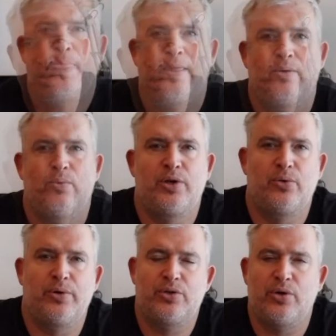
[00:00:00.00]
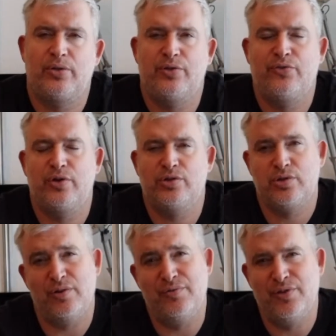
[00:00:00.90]
When you return the first
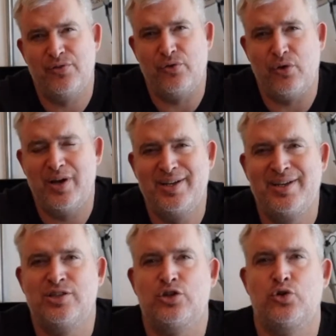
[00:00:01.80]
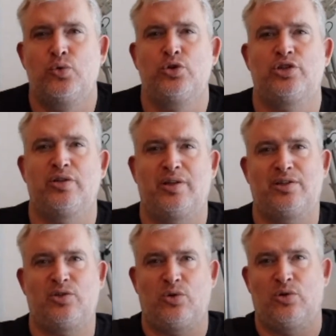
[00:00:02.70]
serve with the forehand, it is crucial that
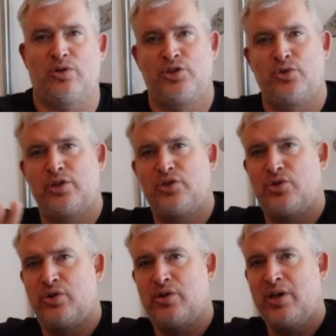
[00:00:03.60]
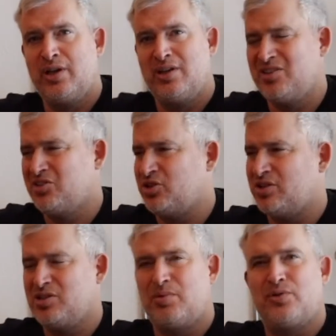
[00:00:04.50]
your unit turn is
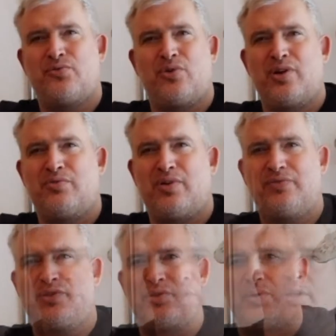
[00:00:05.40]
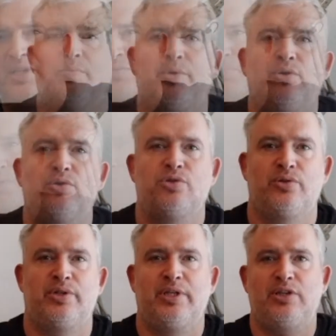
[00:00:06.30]
just about 45 degrees because you
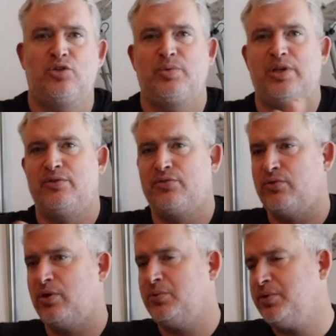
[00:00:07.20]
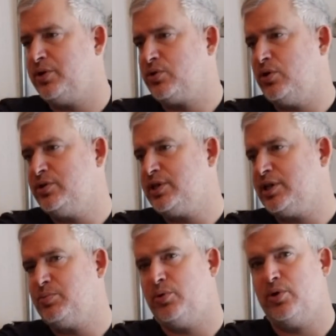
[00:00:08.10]
need to be in front with your
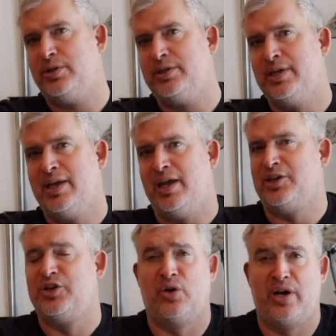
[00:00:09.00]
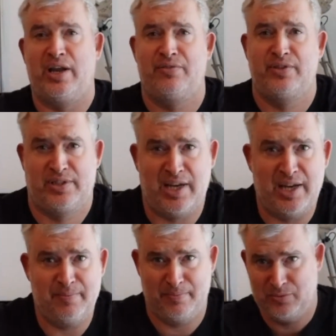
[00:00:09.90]
contact point and you don't have the
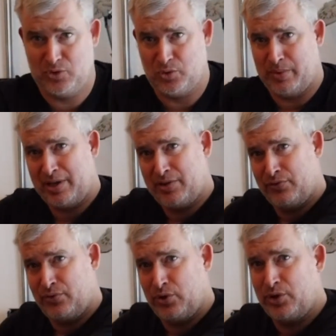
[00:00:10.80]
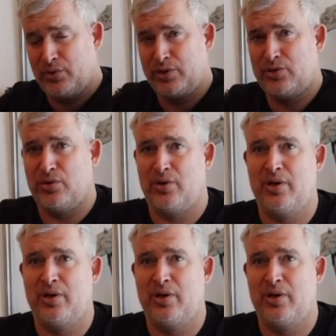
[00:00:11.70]
time to make the full unit turn